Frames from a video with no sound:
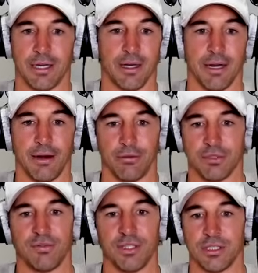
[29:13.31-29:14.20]
And it was
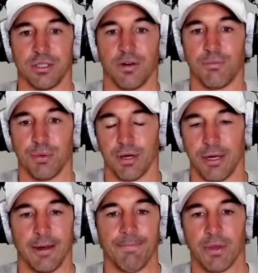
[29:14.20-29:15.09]
finished off by
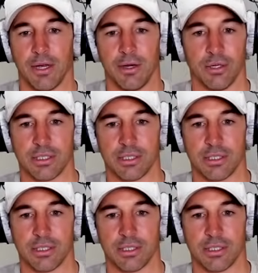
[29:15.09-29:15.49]
a nice